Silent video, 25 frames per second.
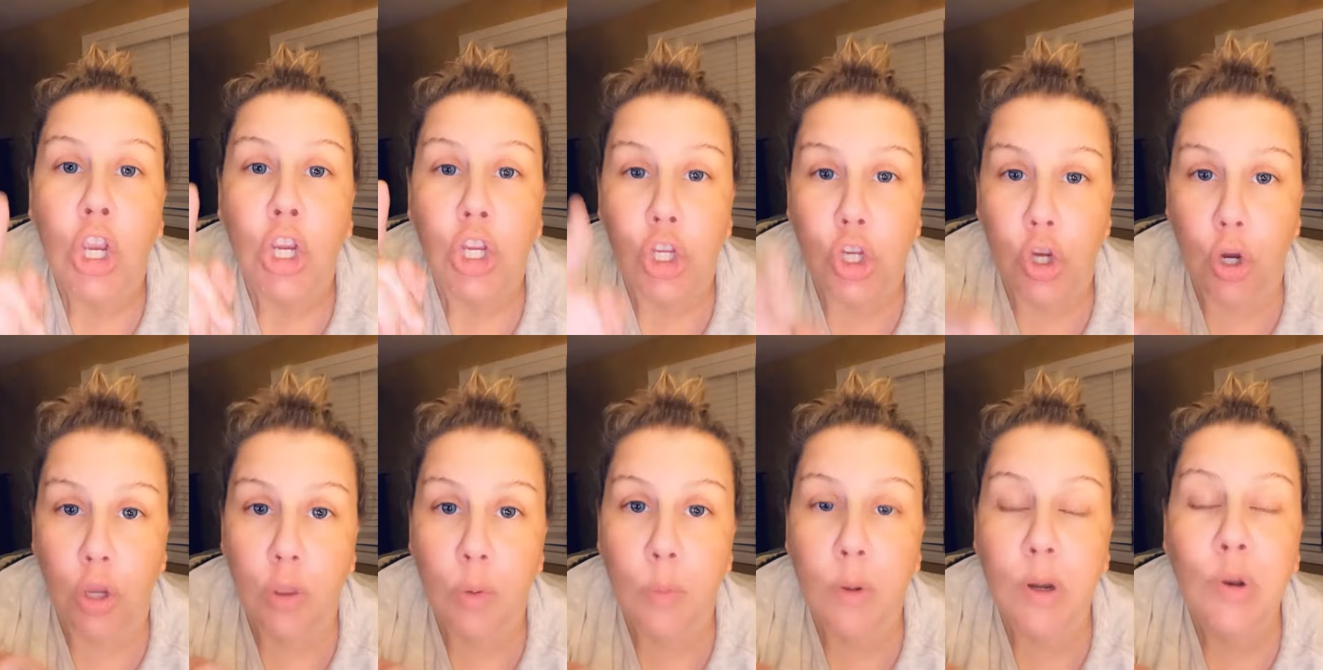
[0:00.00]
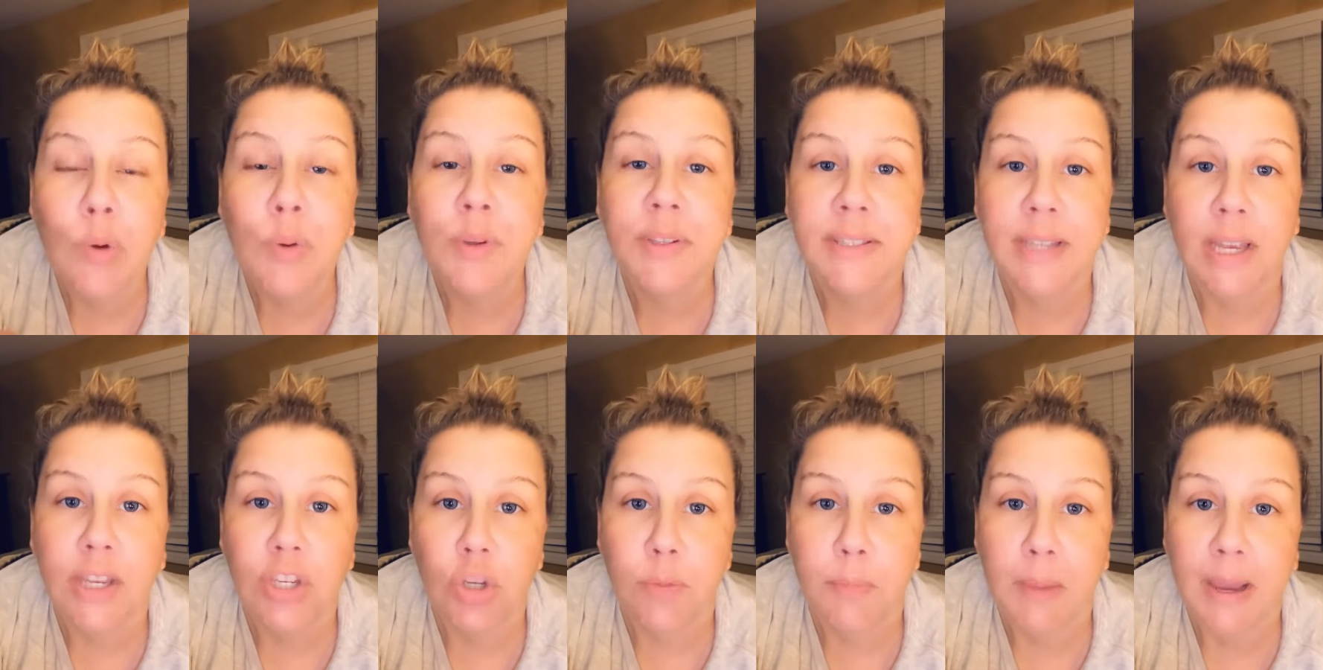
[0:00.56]
You're the one who
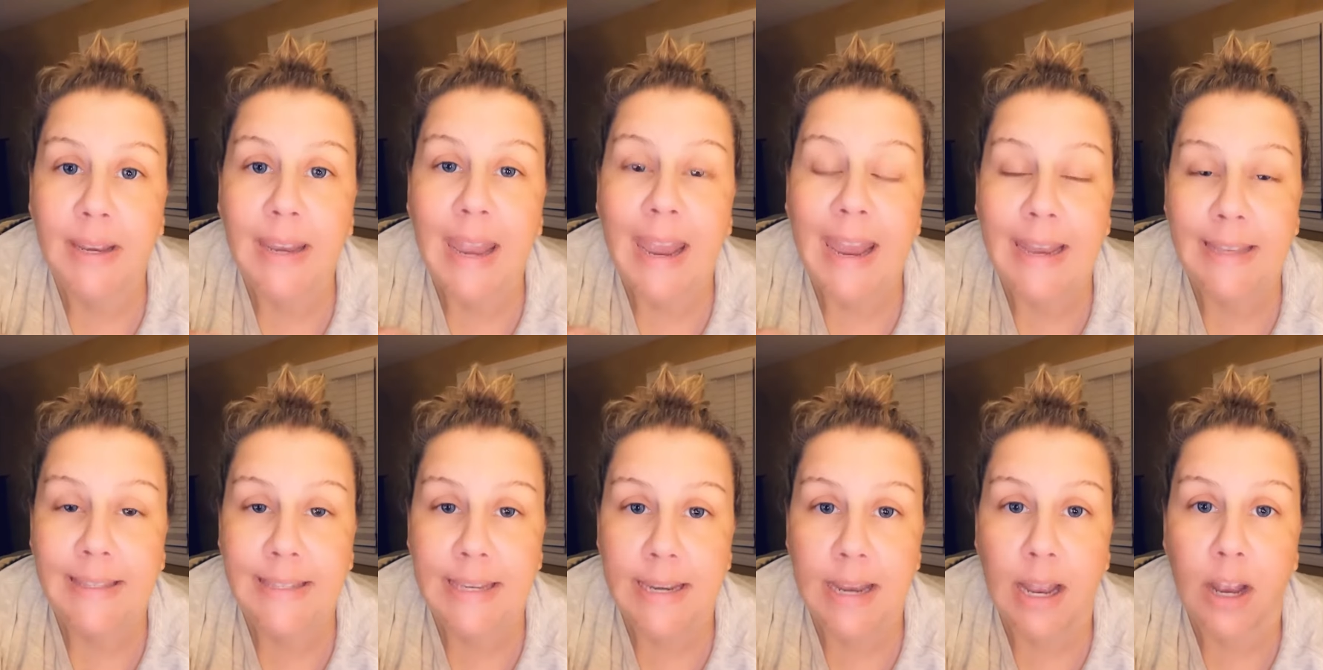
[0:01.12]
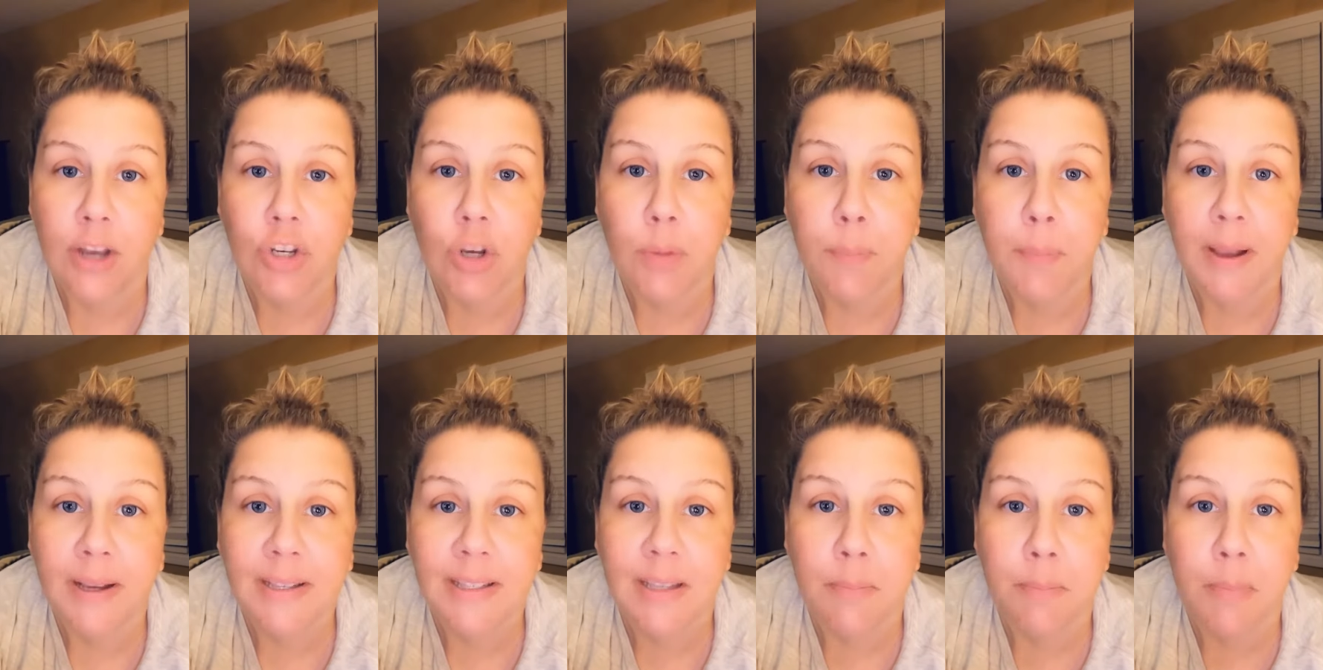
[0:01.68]
said you made 1800
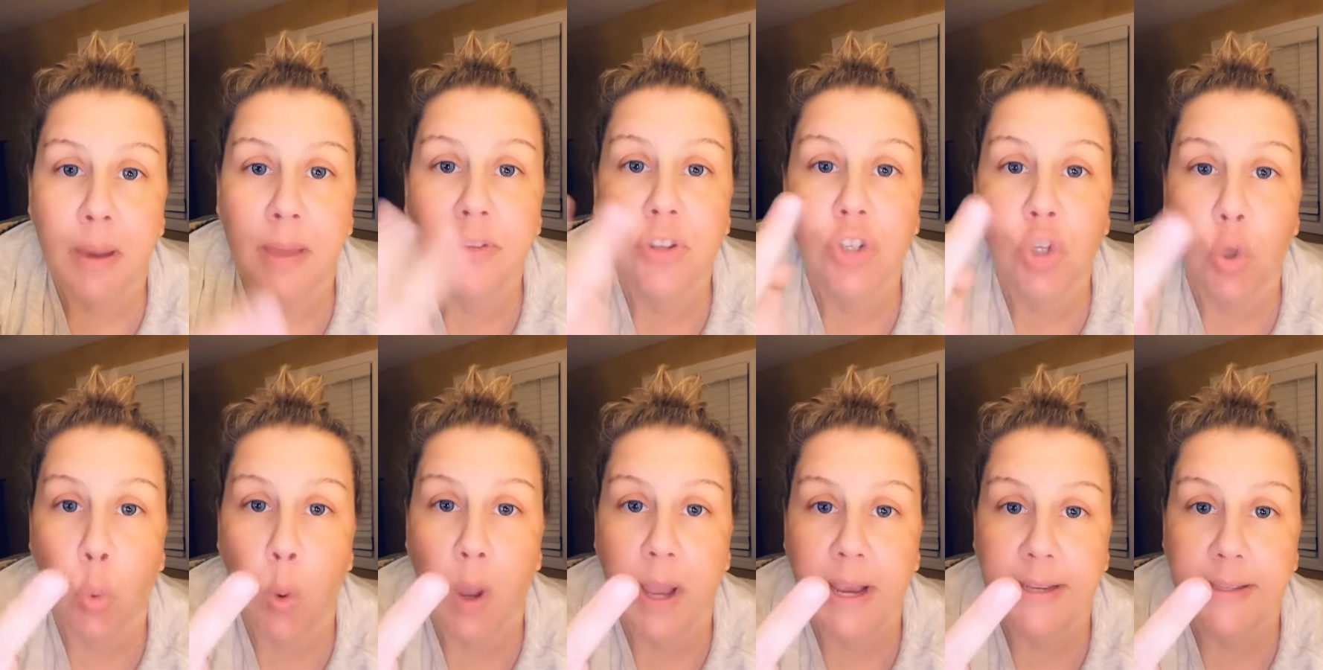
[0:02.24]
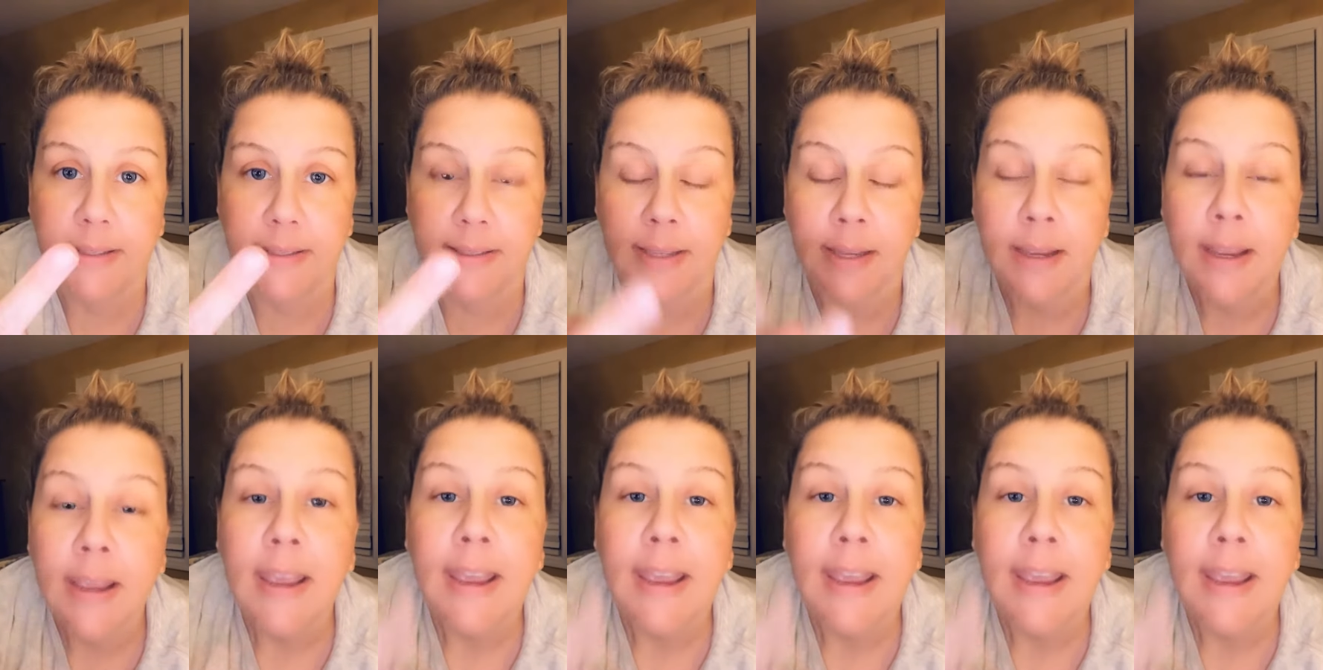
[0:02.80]
bucks a month twice.